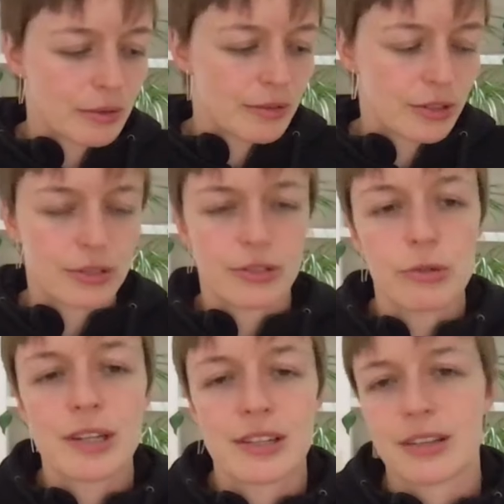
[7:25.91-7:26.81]
just
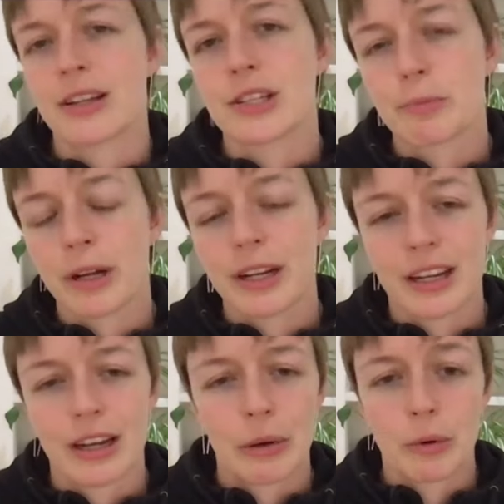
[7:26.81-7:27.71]
do a design sprint
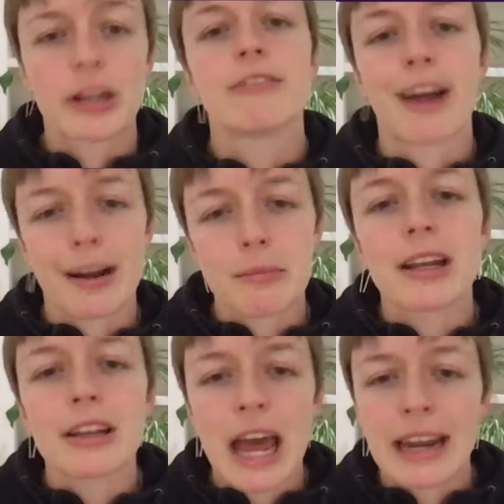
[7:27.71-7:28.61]
in a work environment
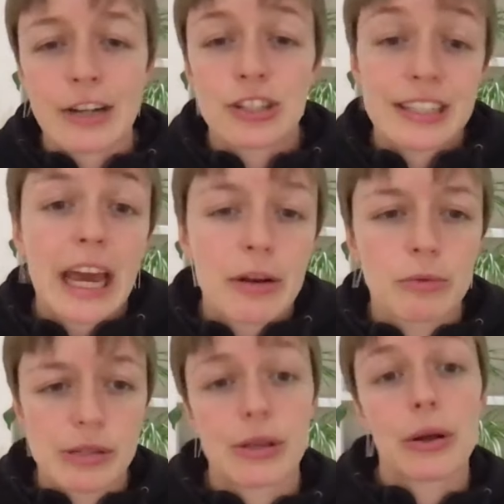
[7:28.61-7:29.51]
and actually get
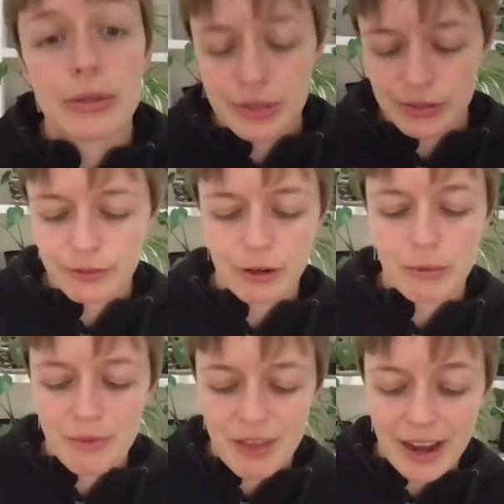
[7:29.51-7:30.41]
results
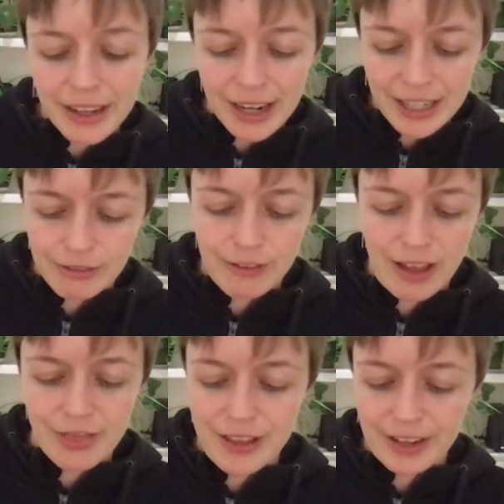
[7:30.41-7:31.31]
from that kind of
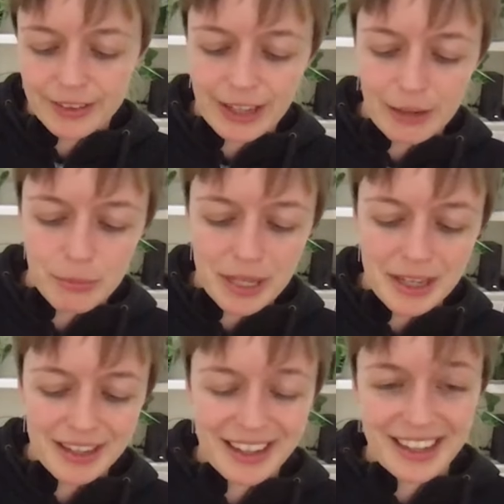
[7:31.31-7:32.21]
event that can
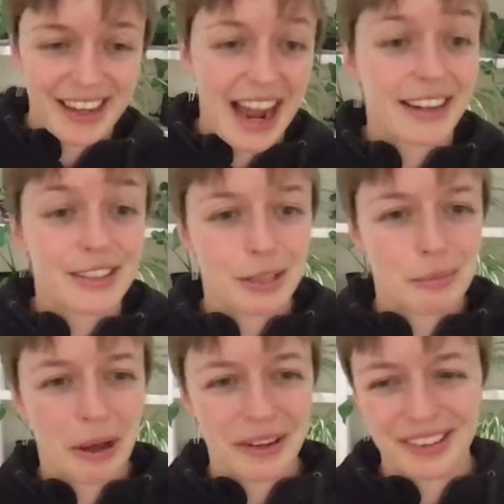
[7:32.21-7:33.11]
be acted
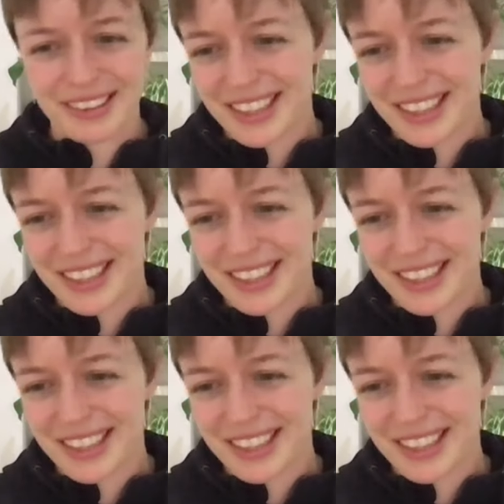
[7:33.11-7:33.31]
upon.